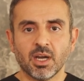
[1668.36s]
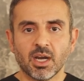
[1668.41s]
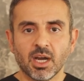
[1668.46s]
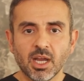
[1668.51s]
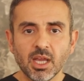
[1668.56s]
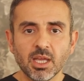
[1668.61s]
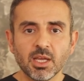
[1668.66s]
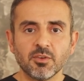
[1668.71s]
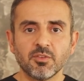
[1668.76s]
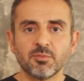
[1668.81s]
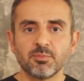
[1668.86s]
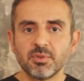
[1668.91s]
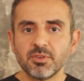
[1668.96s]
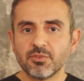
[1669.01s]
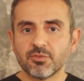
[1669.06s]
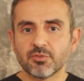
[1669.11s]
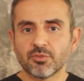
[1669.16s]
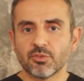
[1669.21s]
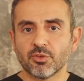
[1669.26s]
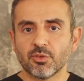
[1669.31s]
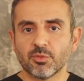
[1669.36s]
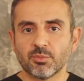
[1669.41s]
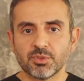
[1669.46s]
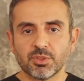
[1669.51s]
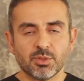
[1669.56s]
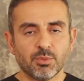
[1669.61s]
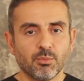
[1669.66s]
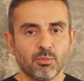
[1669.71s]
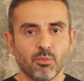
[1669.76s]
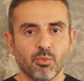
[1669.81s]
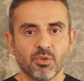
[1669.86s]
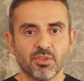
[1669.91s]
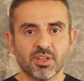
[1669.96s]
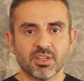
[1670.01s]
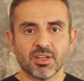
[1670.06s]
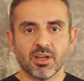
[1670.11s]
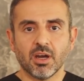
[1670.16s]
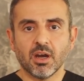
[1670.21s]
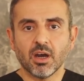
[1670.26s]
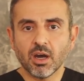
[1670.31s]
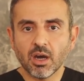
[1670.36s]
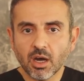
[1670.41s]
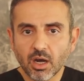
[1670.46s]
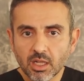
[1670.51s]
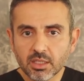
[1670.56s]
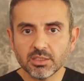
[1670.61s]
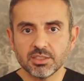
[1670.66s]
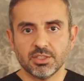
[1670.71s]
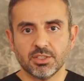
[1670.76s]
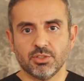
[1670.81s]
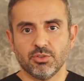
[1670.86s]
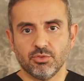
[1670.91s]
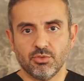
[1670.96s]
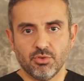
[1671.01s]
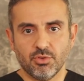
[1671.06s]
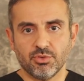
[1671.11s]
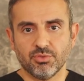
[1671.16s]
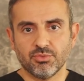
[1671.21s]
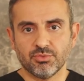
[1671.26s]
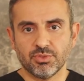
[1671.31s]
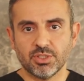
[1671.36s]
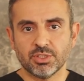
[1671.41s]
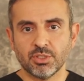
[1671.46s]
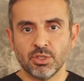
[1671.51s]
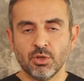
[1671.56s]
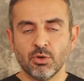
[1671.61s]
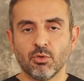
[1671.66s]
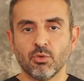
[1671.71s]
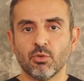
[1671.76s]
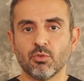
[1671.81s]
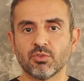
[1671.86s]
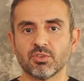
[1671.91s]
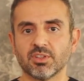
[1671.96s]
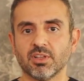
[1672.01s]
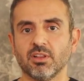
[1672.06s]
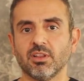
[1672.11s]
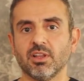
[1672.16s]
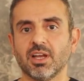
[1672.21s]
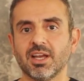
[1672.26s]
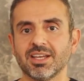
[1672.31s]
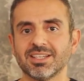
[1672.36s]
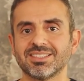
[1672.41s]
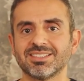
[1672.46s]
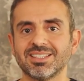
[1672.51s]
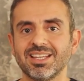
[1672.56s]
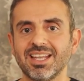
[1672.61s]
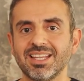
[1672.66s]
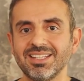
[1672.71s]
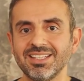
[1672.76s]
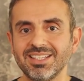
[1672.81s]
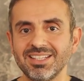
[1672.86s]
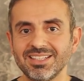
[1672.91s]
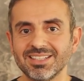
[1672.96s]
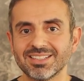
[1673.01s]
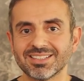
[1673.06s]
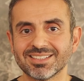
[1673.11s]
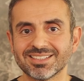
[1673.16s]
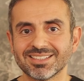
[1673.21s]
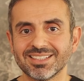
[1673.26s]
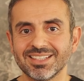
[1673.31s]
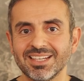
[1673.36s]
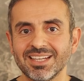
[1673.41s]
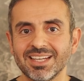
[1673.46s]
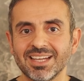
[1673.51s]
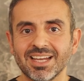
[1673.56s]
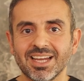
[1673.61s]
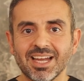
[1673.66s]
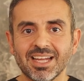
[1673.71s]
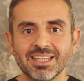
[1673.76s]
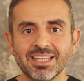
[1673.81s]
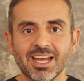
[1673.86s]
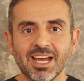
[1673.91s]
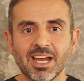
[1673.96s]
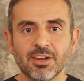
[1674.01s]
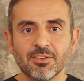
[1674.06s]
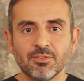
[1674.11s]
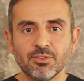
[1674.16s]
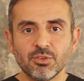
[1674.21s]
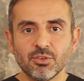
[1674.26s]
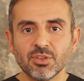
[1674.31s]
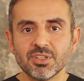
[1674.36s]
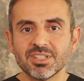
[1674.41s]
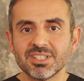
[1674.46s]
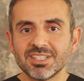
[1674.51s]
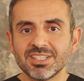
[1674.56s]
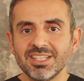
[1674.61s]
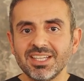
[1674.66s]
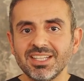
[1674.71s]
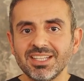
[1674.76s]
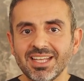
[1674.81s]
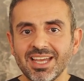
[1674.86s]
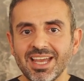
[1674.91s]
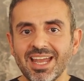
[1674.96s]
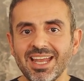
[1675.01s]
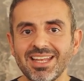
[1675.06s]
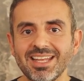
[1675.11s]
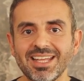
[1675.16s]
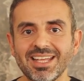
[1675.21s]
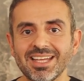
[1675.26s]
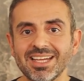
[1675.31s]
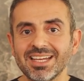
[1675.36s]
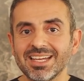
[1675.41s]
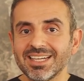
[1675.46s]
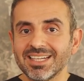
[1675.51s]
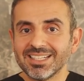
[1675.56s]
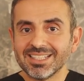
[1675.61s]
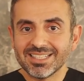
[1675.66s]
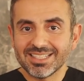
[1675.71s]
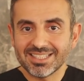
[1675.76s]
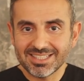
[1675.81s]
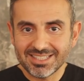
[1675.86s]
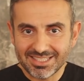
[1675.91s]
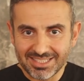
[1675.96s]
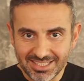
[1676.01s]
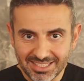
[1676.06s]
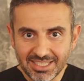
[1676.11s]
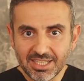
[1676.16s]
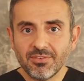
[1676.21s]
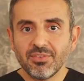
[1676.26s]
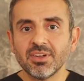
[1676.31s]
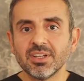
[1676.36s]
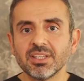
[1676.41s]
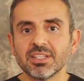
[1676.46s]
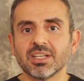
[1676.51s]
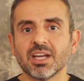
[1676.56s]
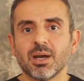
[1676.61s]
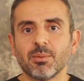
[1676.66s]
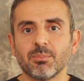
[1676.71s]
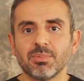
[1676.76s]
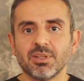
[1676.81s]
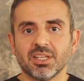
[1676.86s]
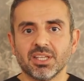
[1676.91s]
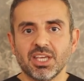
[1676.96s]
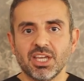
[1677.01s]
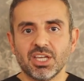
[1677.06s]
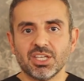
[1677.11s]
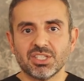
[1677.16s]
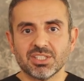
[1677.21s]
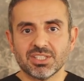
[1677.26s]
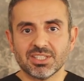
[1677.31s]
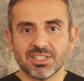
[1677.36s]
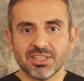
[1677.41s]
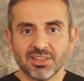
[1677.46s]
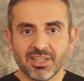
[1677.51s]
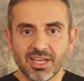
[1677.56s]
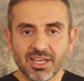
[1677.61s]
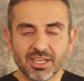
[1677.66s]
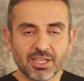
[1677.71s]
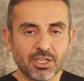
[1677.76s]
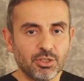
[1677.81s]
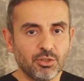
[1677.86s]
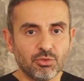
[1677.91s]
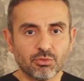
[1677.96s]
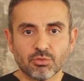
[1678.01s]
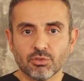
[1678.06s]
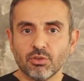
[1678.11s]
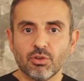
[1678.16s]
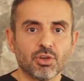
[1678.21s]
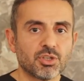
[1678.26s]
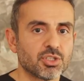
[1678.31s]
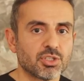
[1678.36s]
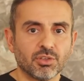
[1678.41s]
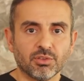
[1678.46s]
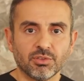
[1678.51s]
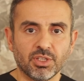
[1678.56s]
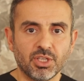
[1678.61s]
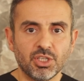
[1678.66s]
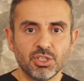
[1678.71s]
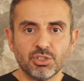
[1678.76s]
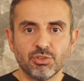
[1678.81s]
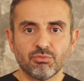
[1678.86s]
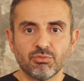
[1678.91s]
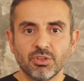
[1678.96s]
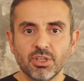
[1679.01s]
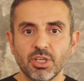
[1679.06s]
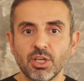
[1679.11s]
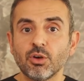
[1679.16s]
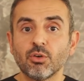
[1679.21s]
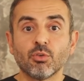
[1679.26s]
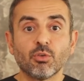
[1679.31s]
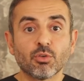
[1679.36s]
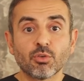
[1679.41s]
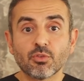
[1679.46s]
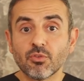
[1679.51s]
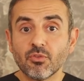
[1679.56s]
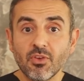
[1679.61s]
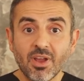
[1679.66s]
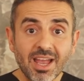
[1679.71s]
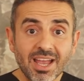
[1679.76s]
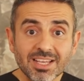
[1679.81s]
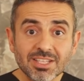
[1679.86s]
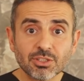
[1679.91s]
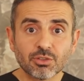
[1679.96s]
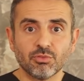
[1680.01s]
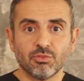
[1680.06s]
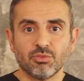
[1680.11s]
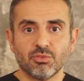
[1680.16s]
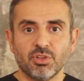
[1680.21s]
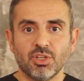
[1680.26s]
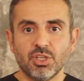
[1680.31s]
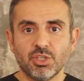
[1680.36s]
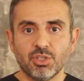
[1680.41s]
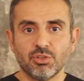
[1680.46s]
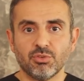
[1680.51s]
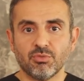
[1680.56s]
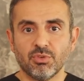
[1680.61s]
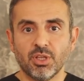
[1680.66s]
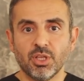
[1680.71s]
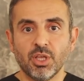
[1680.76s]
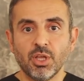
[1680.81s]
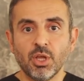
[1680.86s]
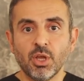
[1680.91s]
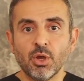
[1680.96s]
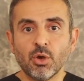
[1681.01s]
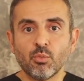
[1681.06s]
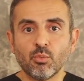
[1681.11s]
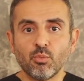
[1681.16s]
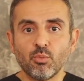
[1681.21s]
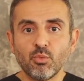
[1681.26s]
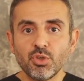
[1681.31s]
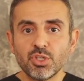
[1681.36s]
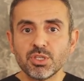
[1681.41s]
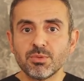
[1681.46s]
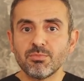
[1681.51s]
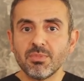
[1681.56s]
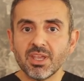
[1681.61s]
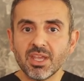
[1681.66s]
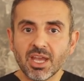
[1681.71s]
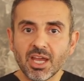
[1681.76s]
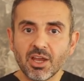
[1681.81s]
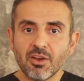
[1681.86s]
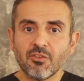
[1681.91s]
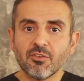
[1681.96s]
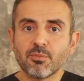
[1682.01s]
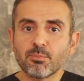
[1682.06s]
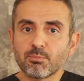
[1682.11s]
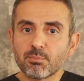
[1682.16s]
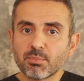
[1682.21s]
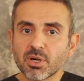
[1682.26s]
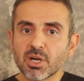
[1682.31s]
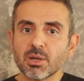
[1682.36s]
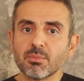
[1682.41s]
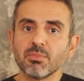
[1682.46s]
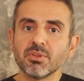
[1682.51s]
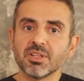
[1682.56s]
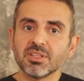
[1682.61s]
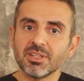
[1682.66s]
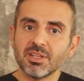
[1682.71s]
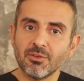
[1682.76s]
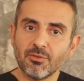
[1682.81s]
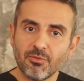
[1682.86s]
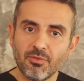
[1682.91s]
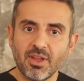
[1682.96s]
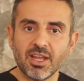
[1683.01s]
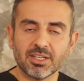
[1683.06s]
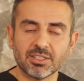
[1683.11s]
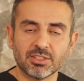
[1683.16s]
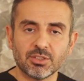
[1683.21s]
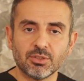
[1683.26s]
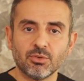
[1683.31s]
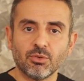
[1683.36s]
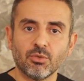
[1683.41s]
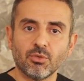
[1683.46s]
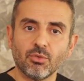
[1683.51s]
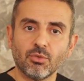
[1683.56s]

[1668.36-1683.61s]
I have performed more than 100 surgeries over the last 10 years and have not seen any significant complications like neurological injury or vascular injury, which may have permanent effect